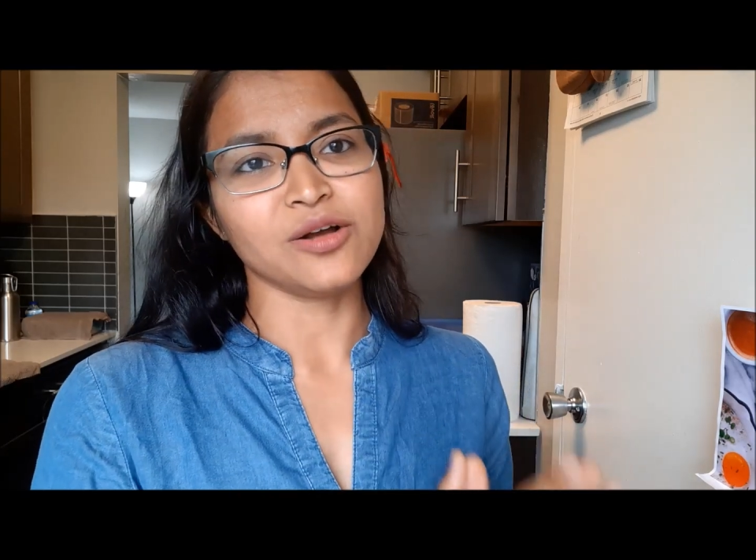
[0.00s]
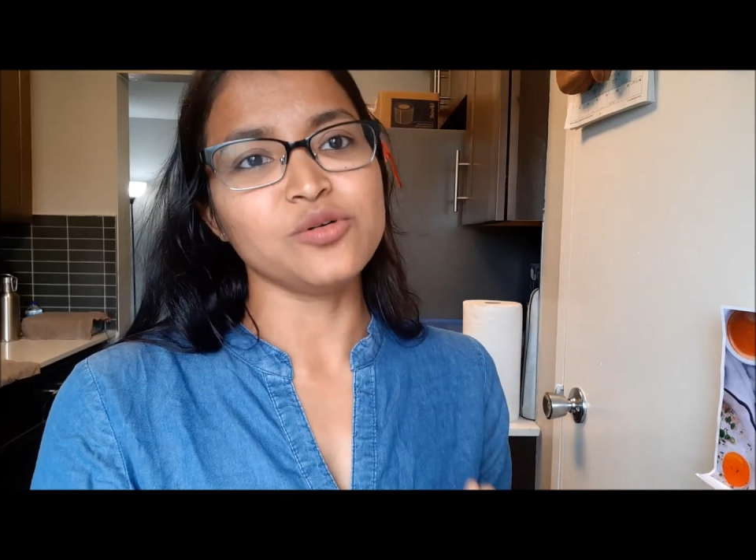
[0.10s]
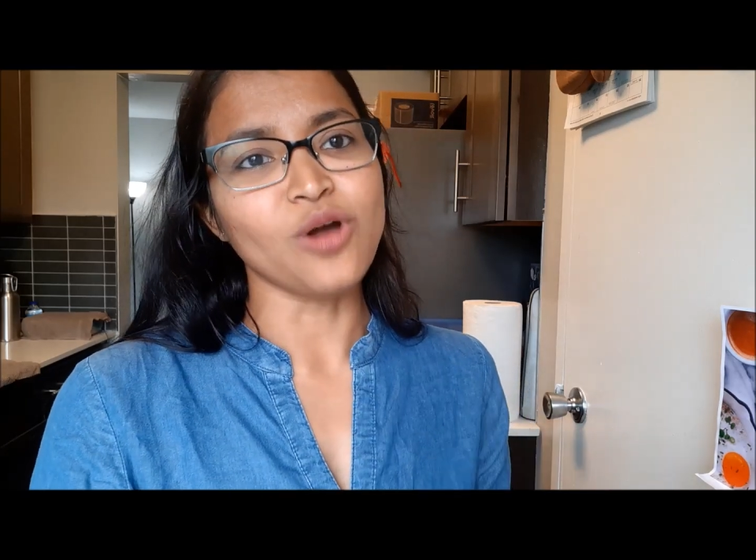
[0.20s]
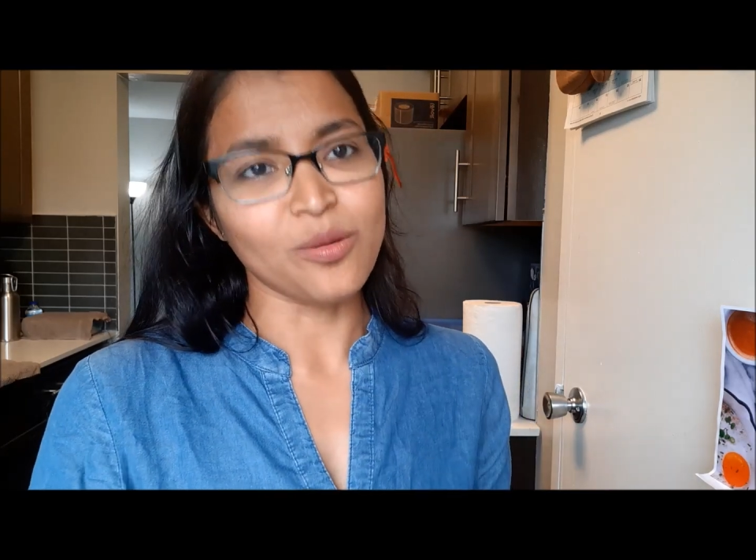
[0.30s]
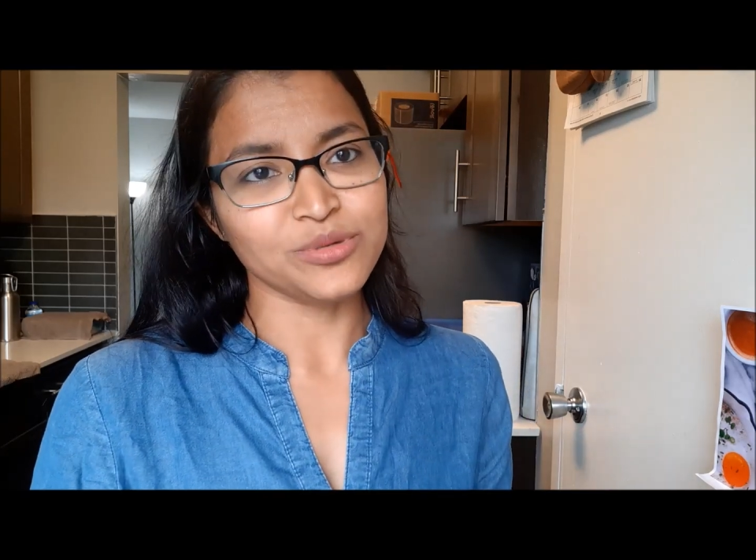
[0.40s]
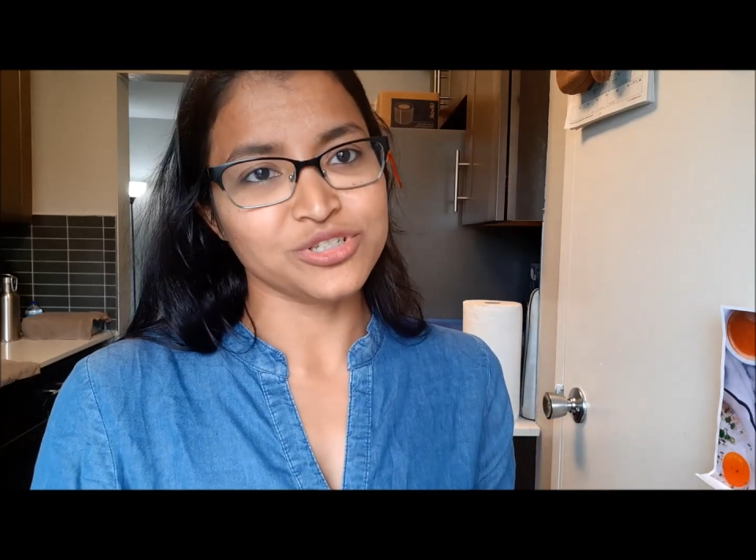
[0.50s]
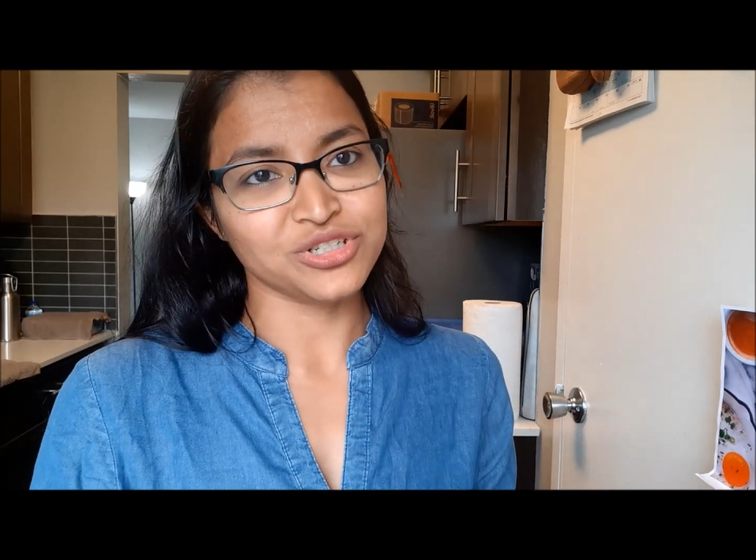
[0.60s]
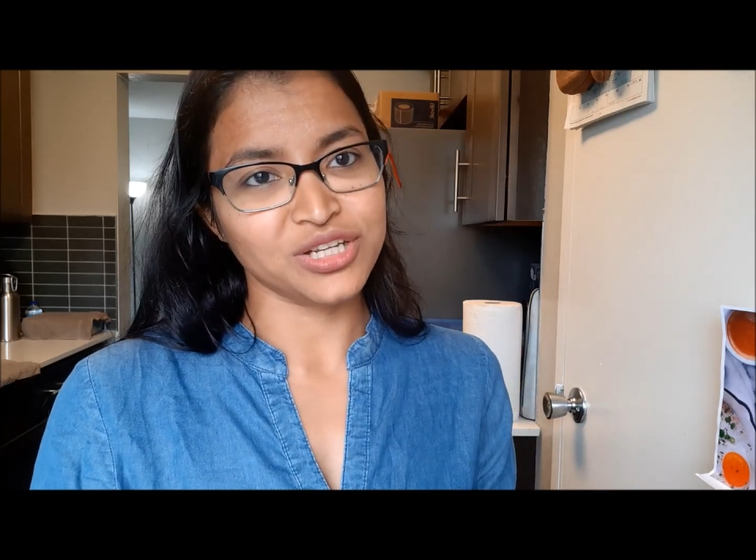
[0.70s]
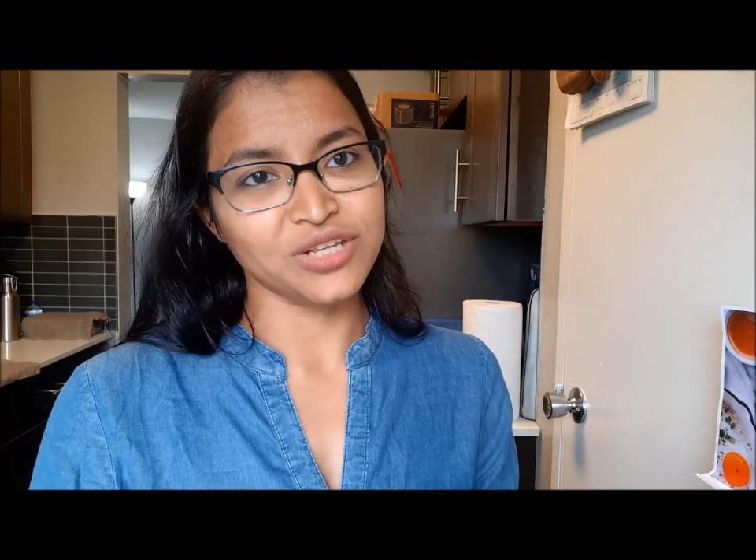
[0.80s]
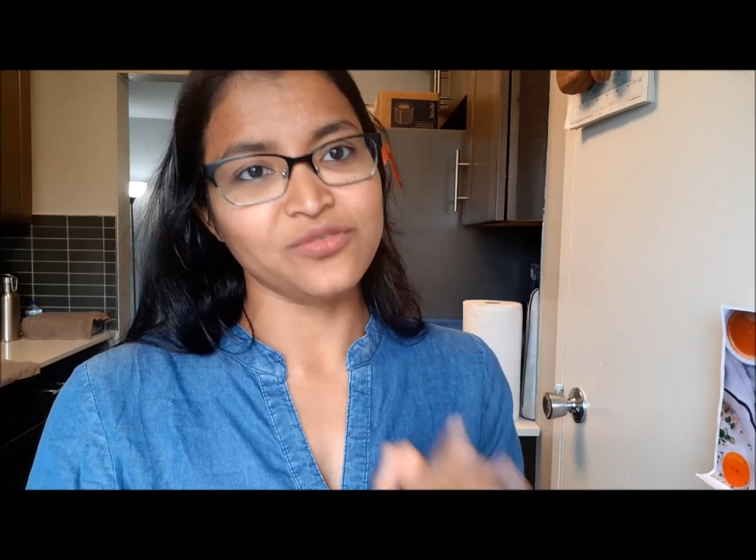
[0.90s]
good
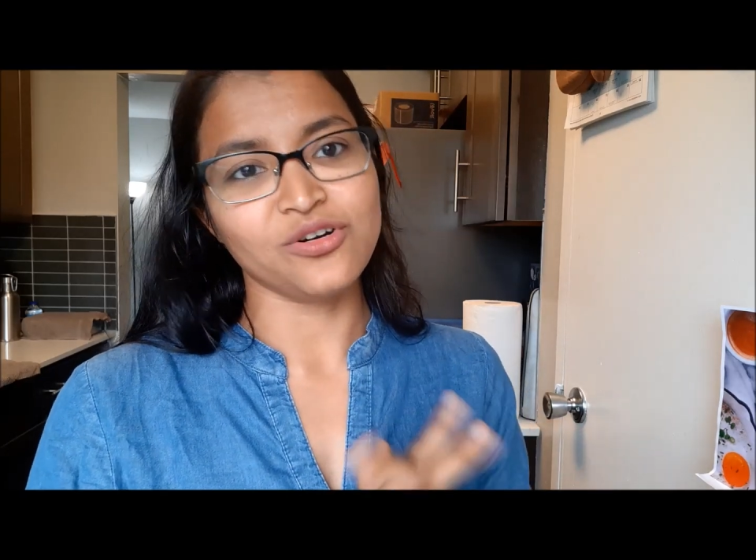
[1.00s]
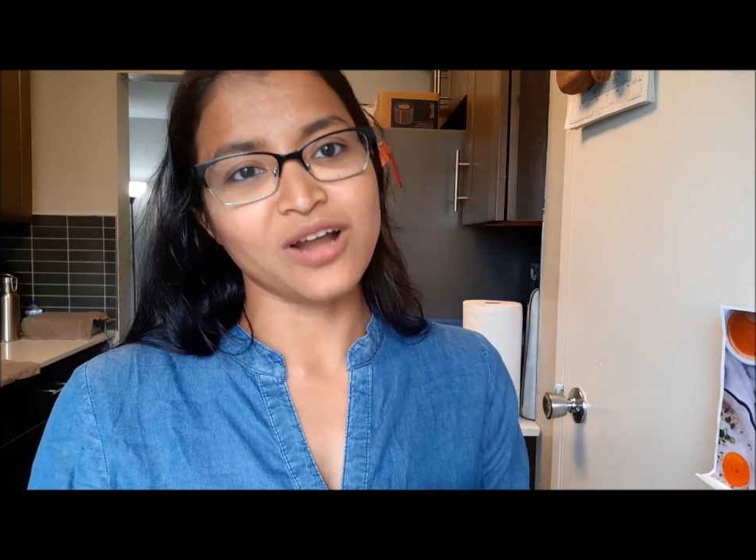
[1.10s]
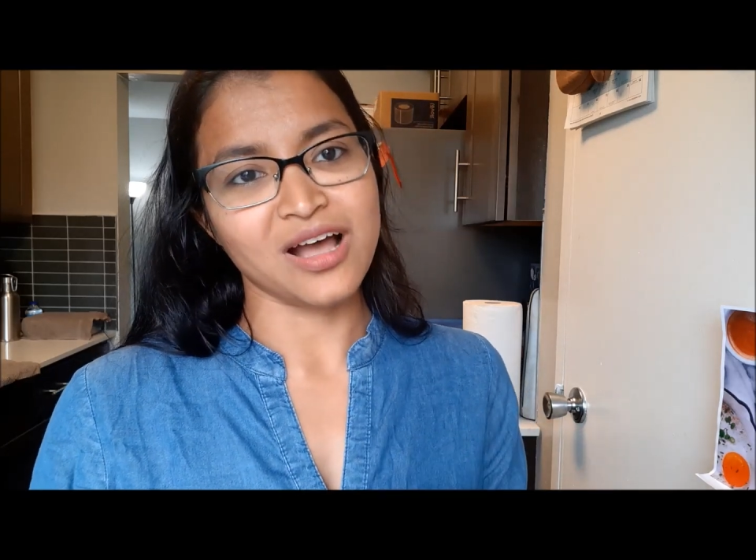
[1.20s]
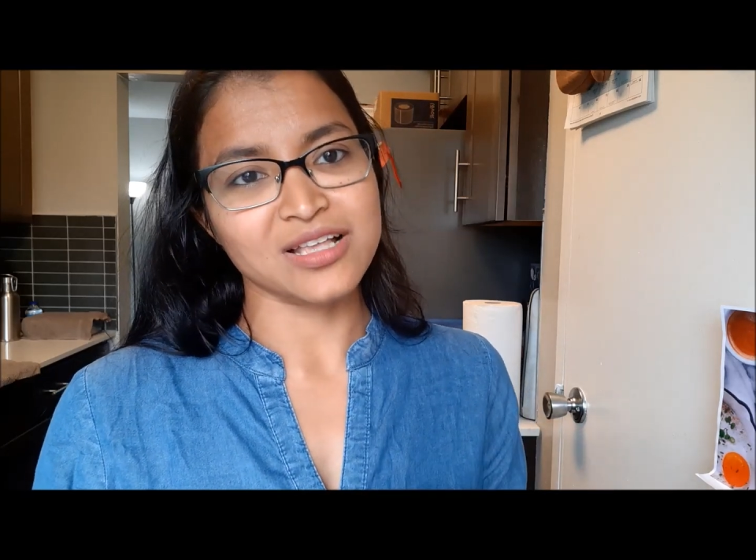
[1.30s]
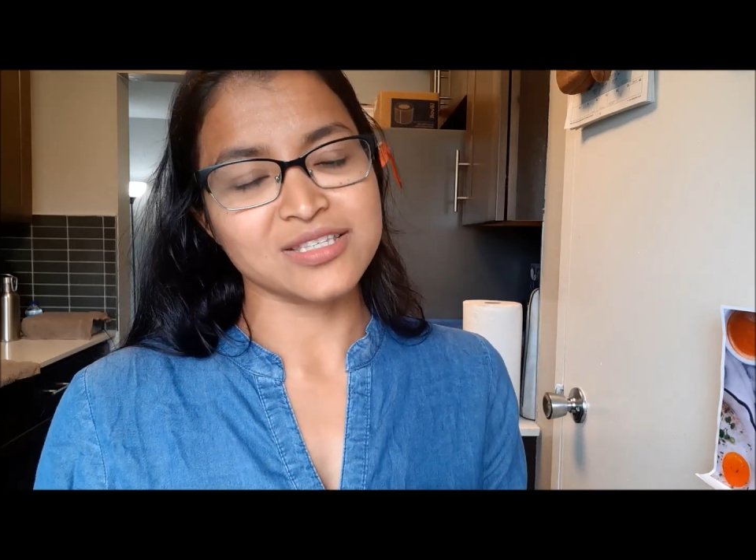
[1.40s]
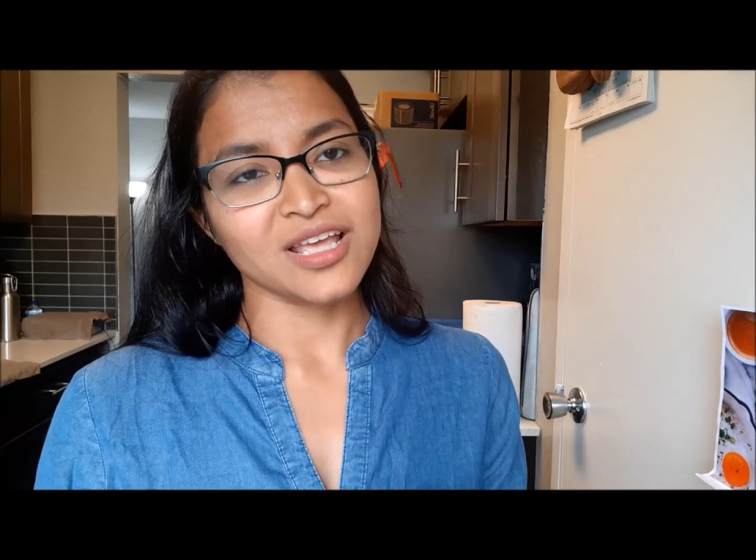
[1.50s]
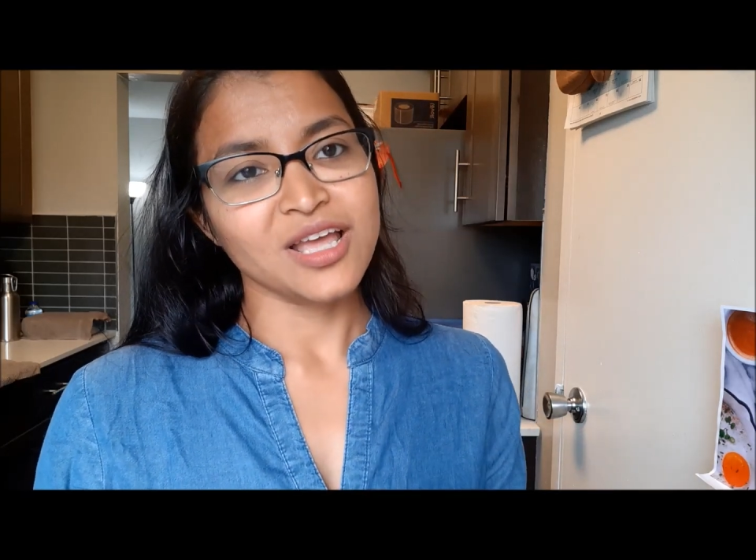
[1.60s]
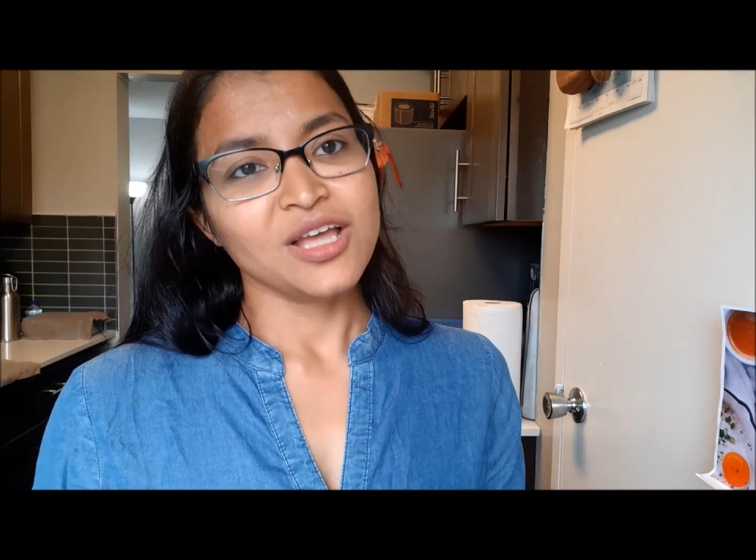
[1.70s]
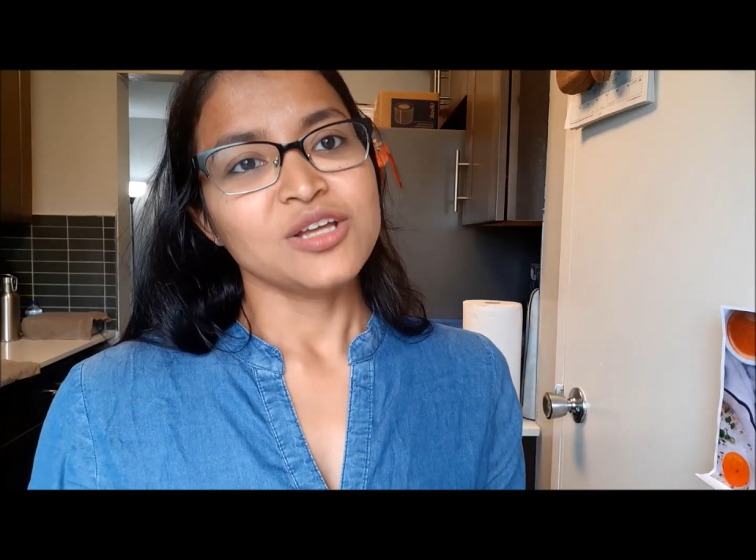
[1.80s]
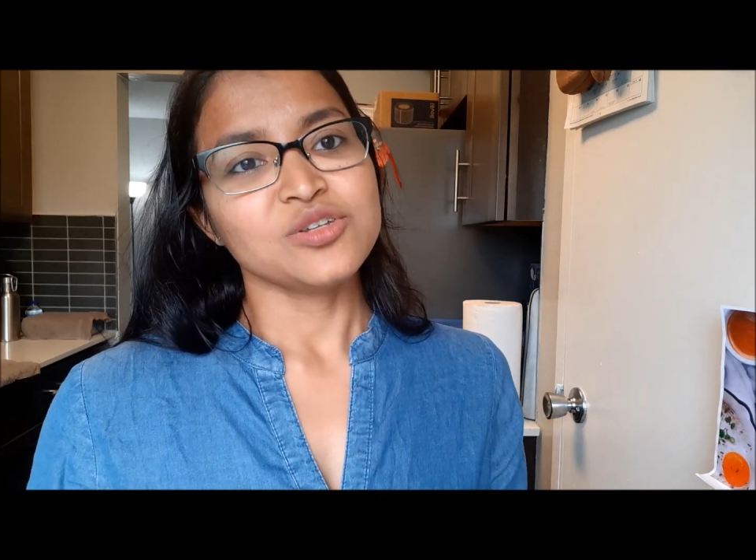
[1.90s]
opportunity for us
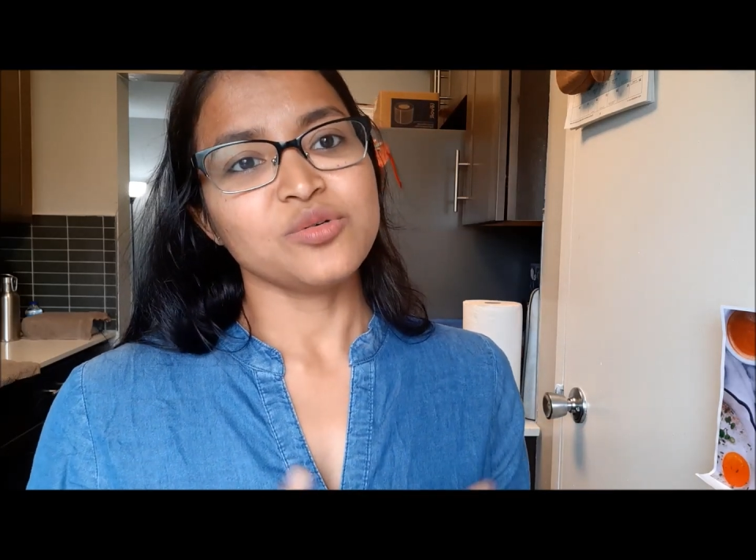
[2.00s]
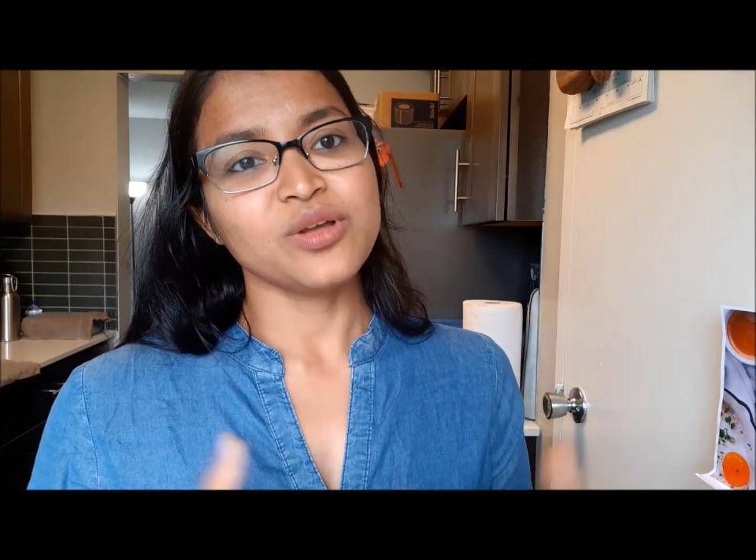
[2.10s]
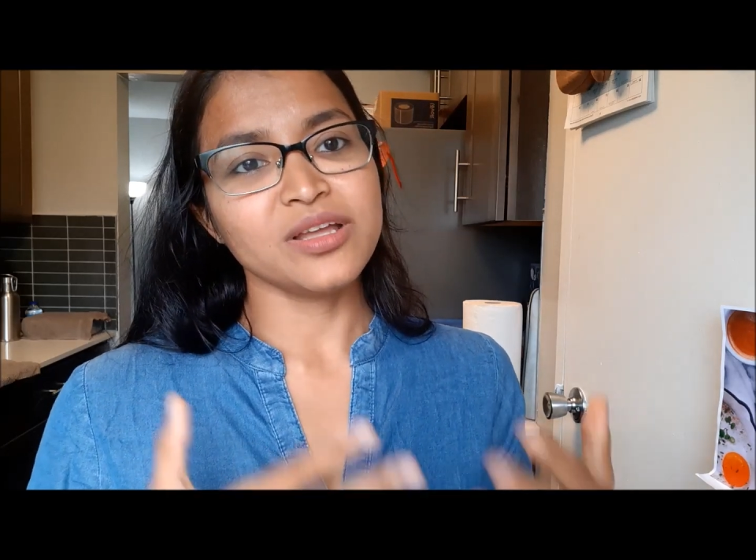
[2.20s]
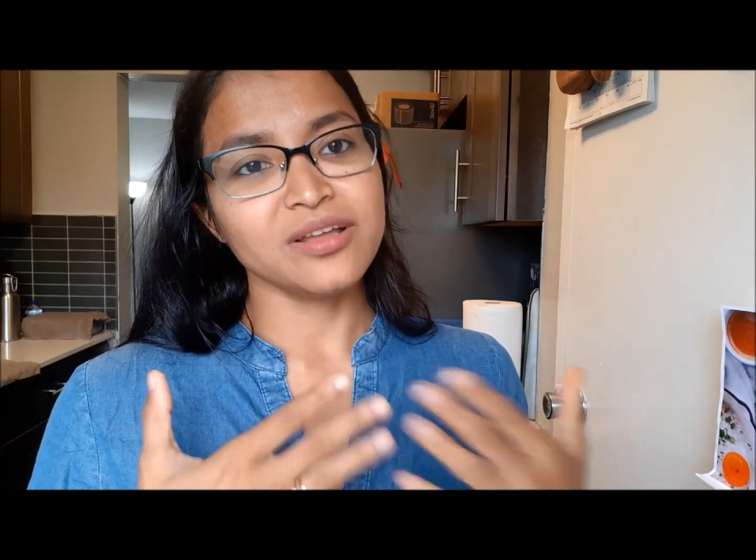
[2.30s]
to